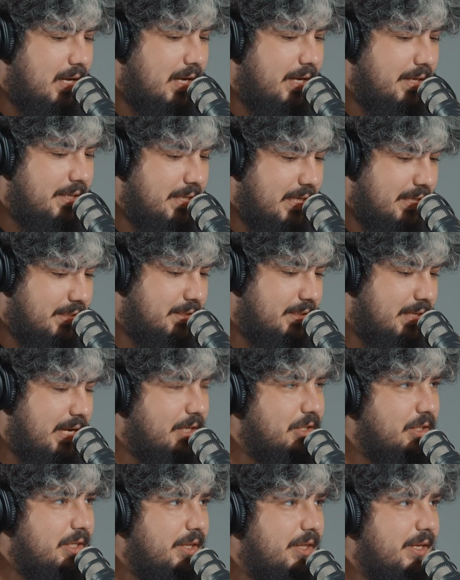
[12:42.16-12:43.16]
Yes,
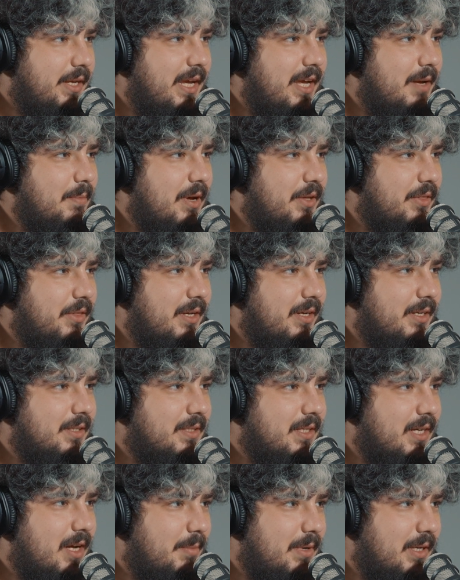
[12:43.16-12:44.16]
actually the game, I think it's
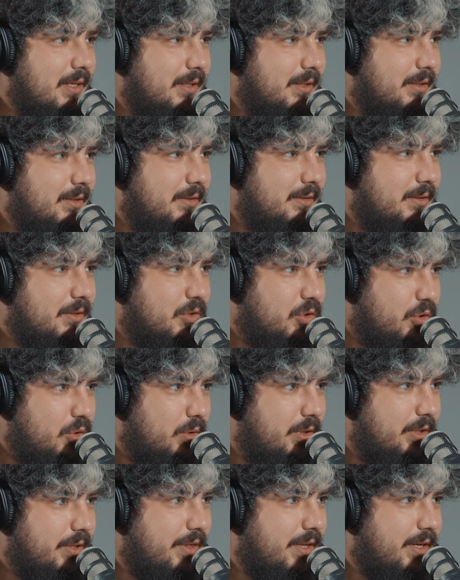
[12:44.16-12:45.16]
coming
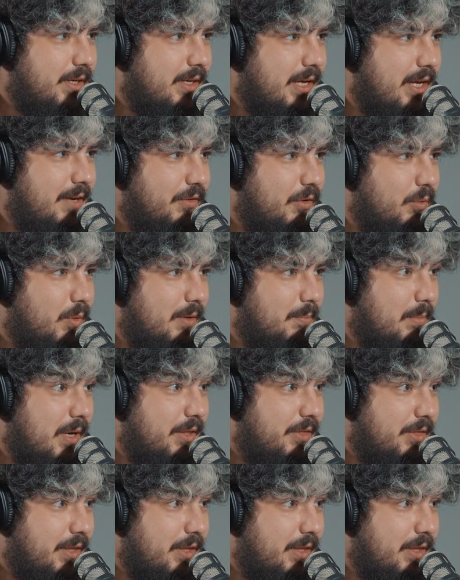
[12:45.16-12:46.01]
sooner than everyone might